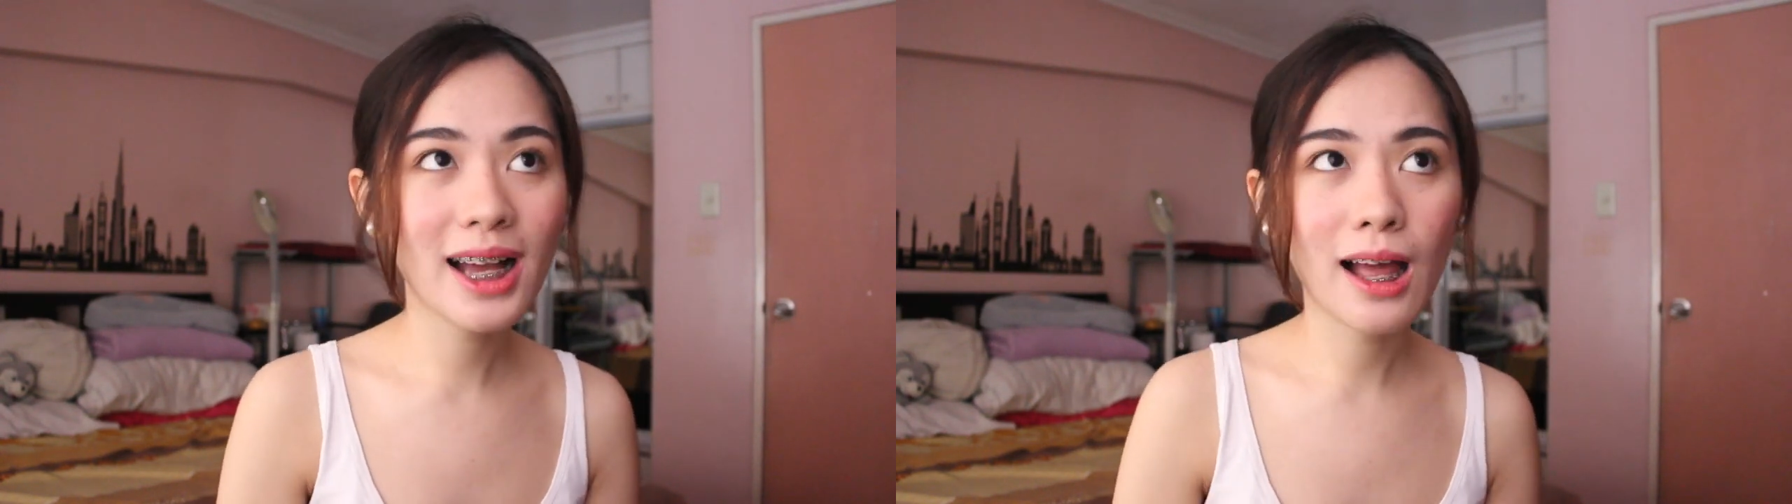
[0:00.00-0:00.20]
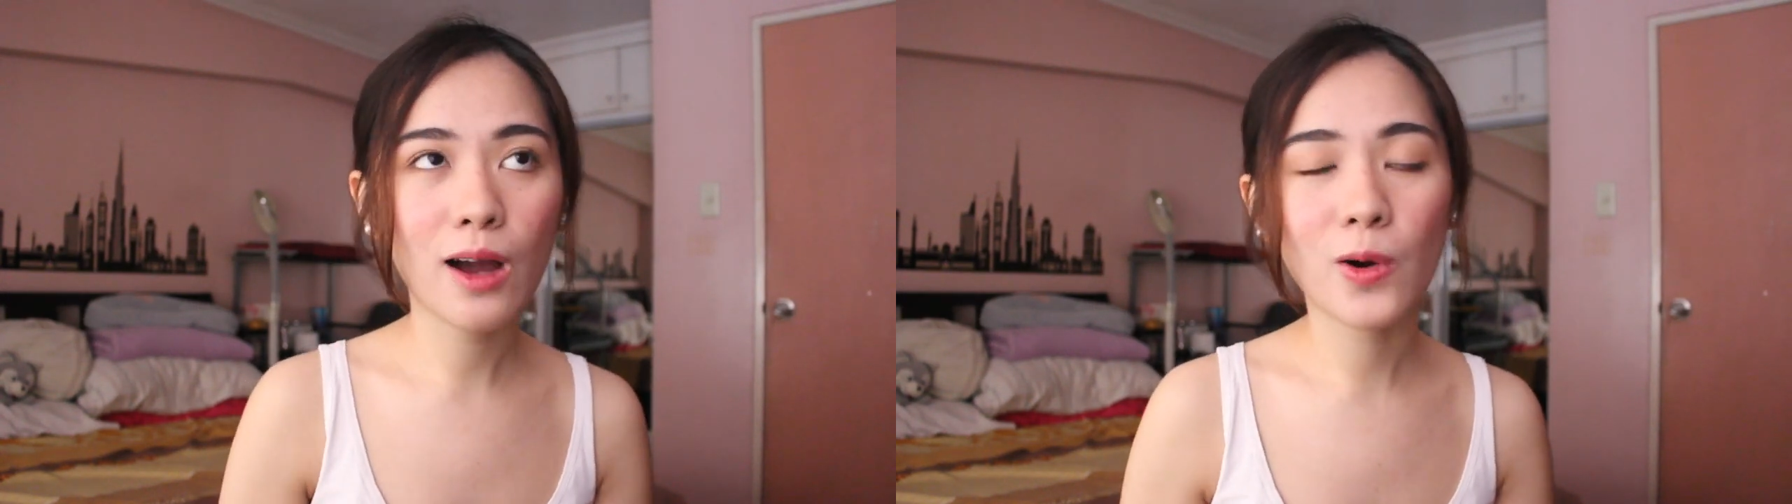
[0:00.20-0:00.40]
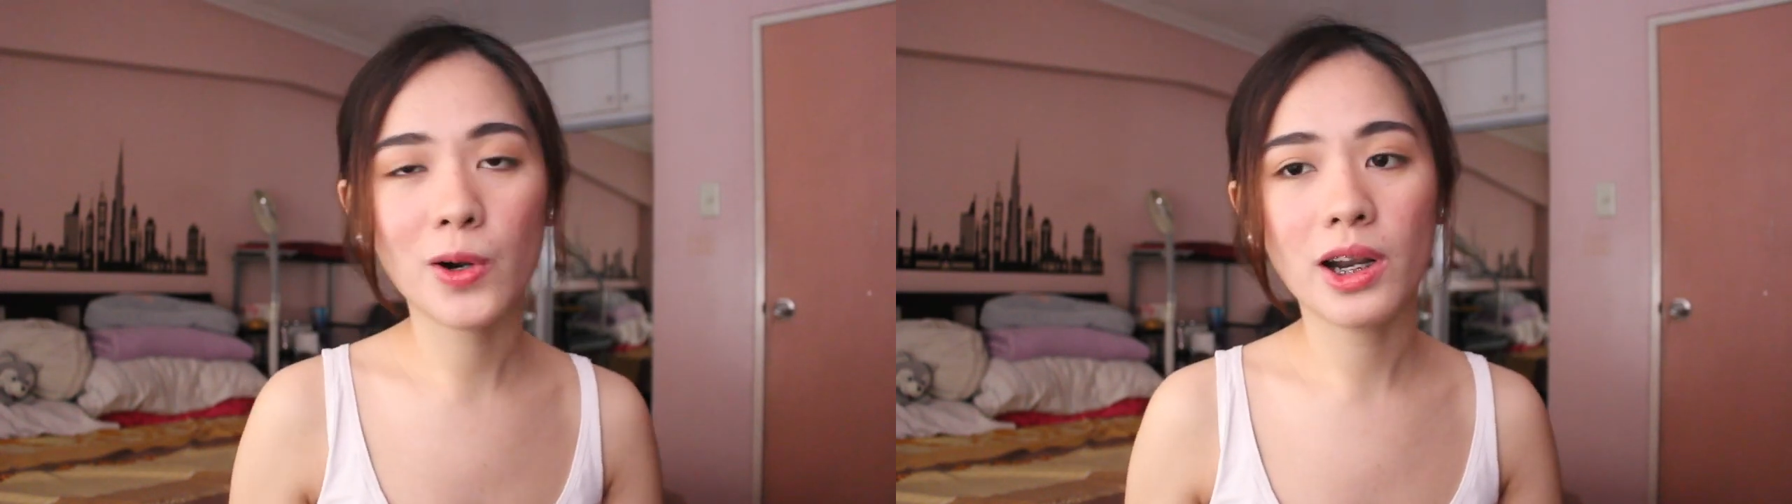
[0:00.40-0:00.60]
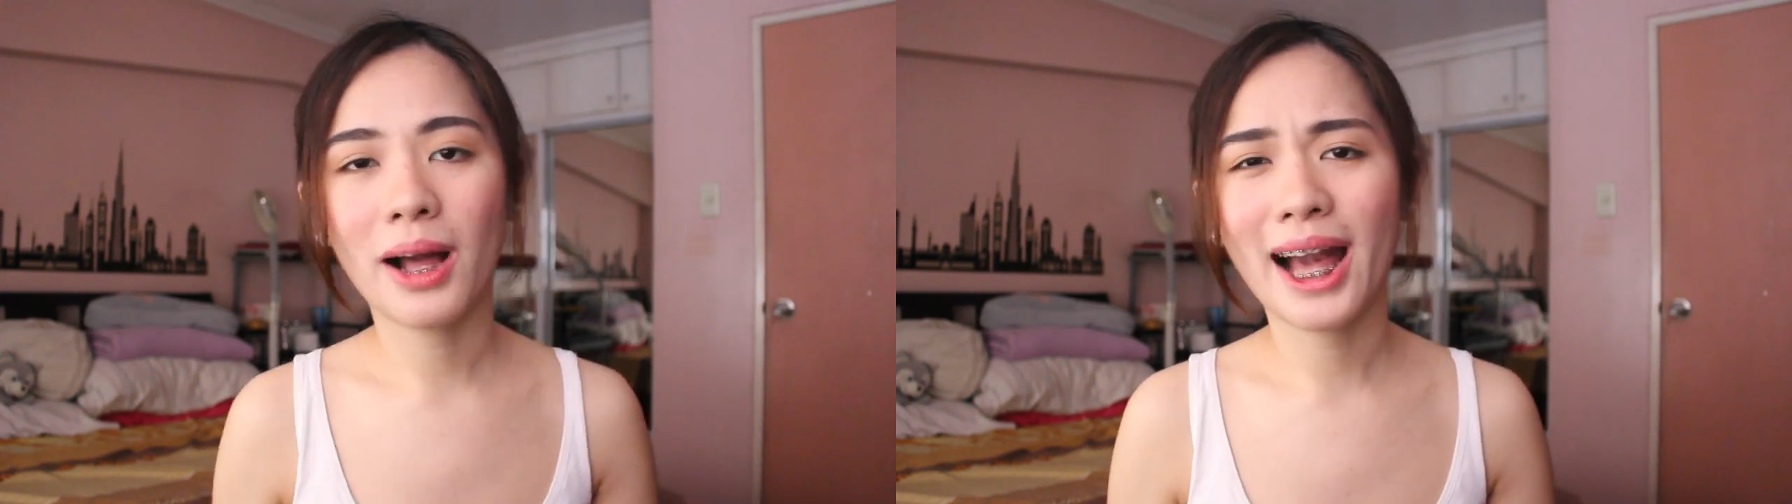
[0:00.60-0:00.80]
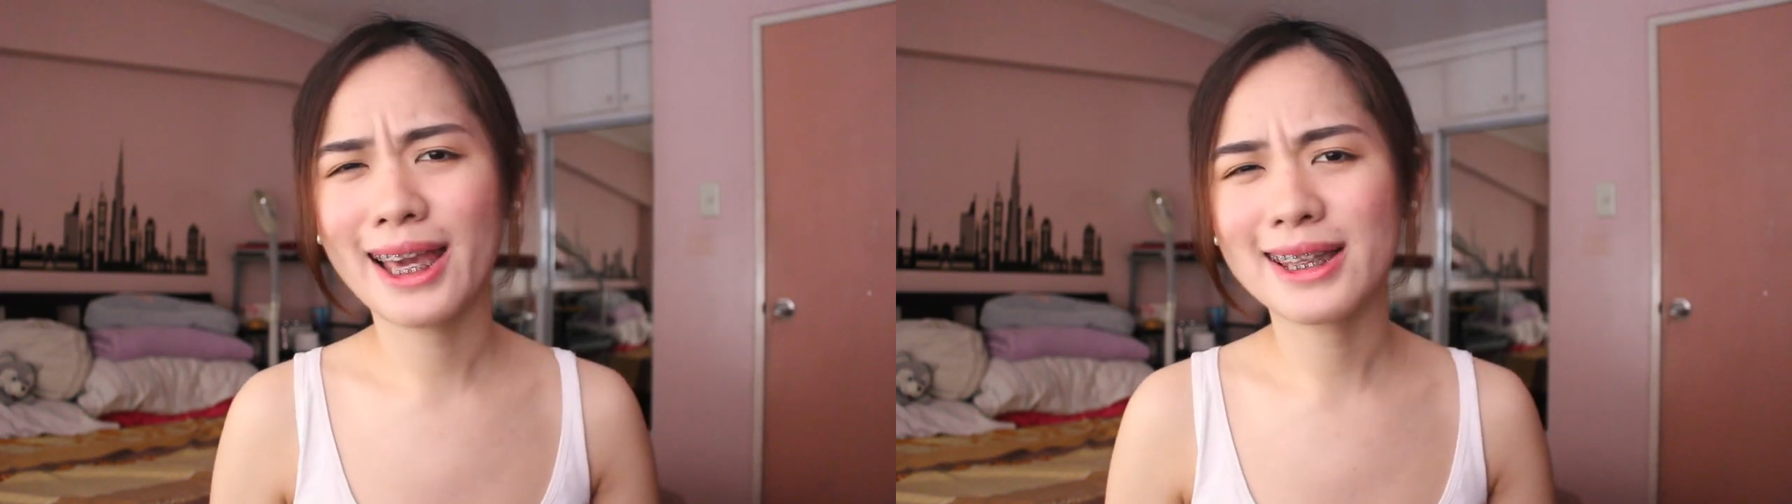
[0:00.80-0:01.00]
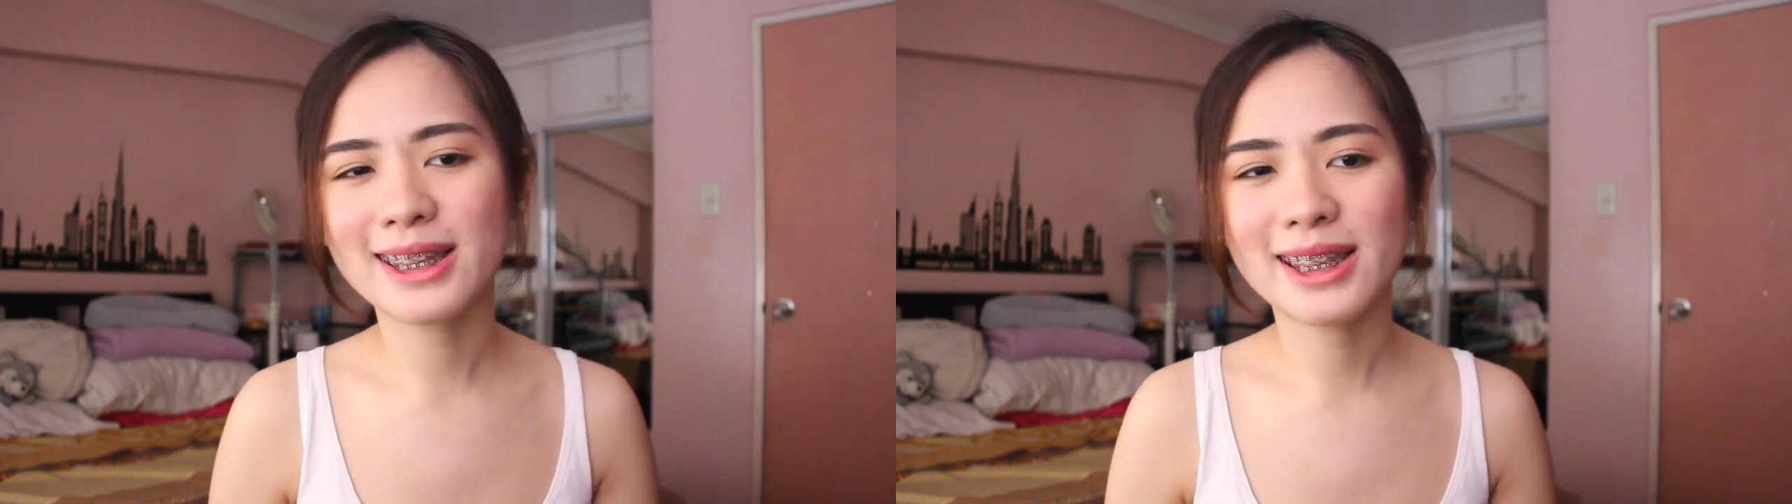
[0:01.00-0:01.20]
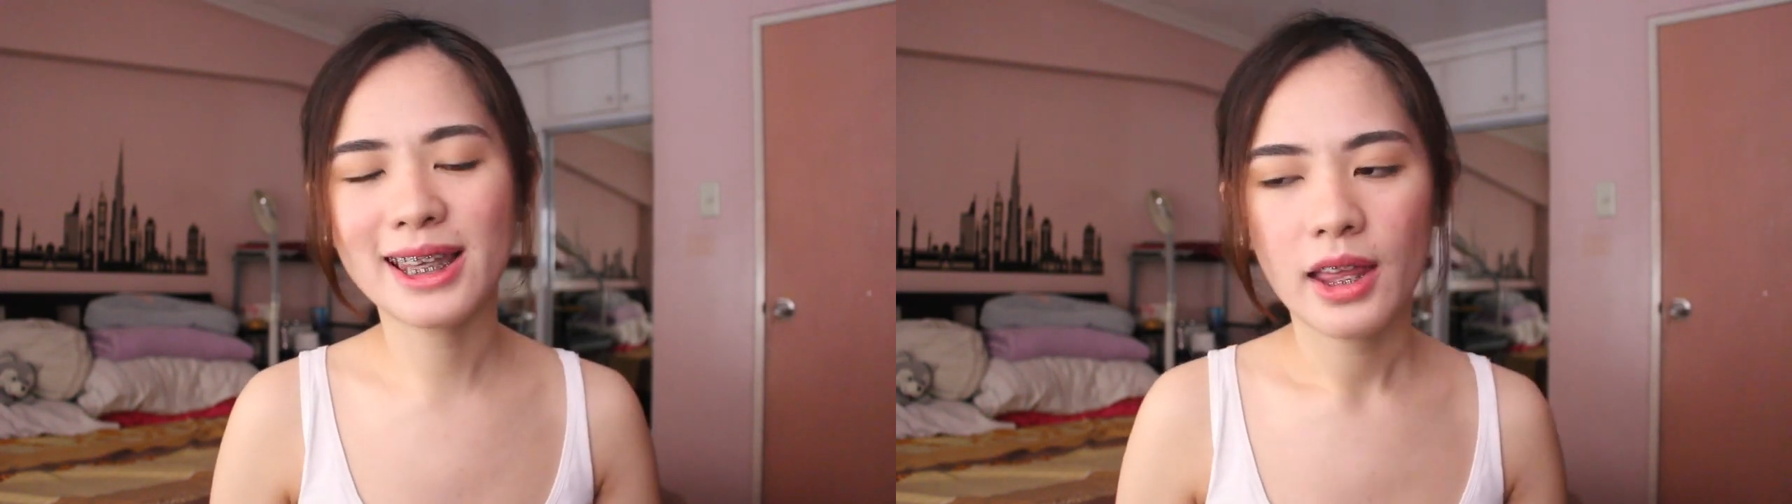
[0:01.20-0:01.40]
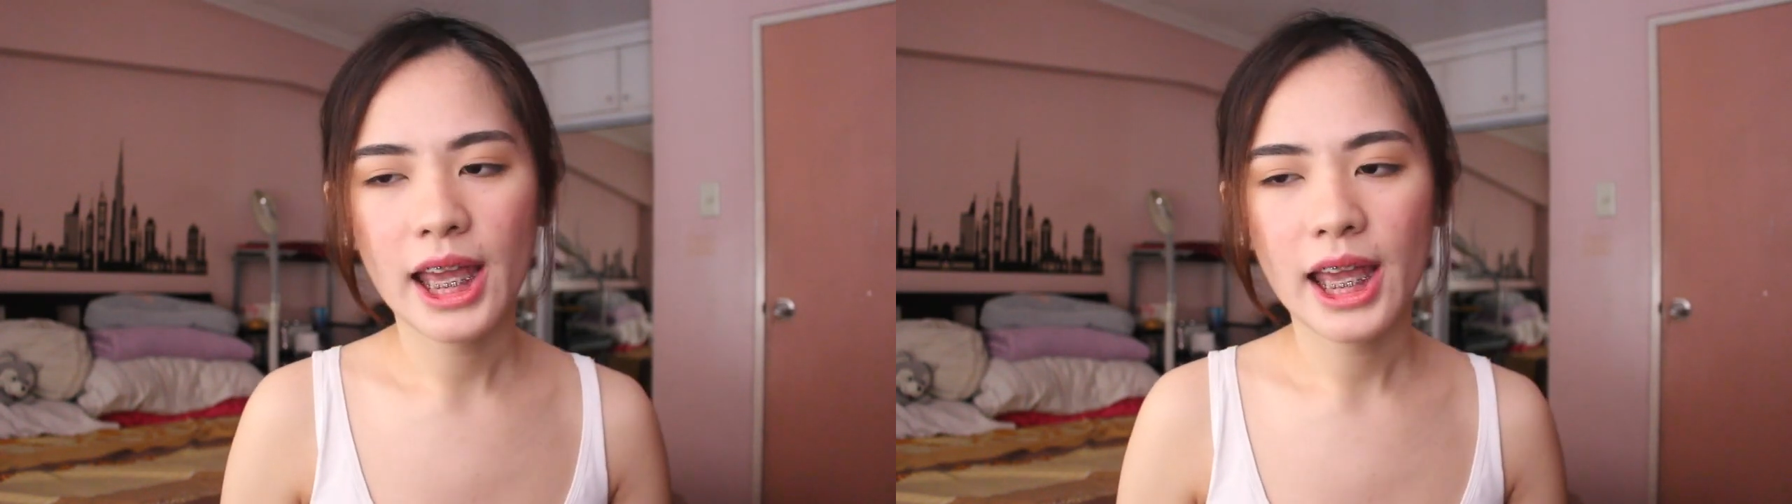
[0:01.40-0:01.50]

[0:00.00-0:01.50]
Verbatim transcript: ka or I D,